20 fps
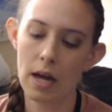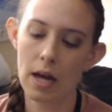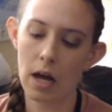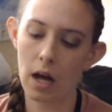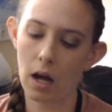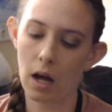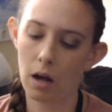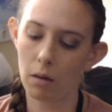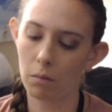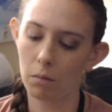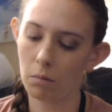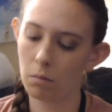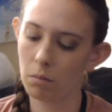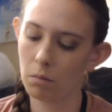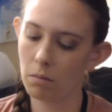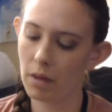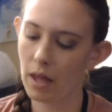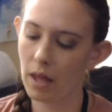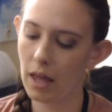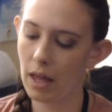And
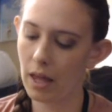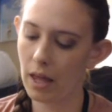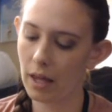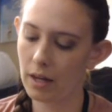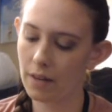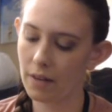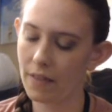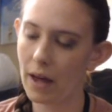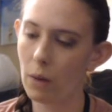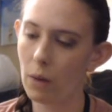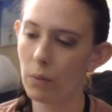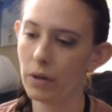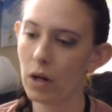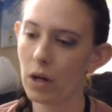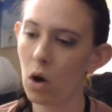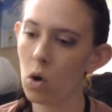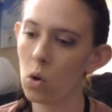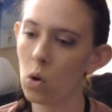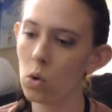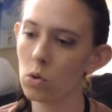that one
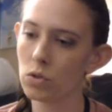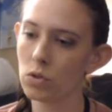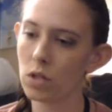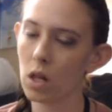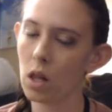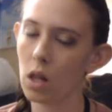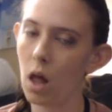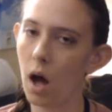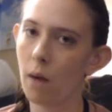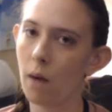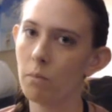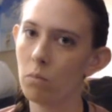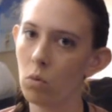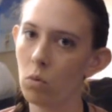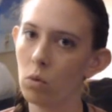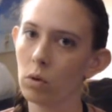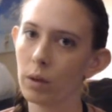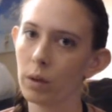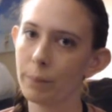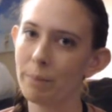holds a lot
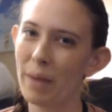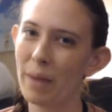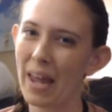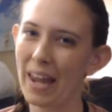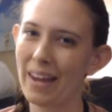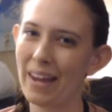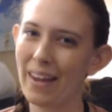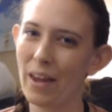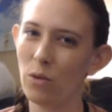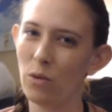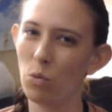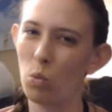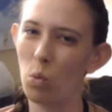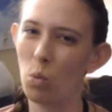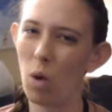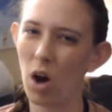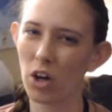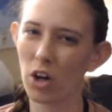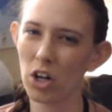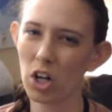more paint and
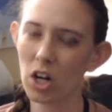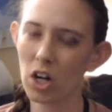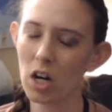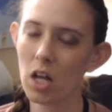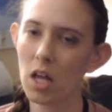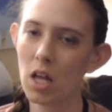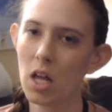water.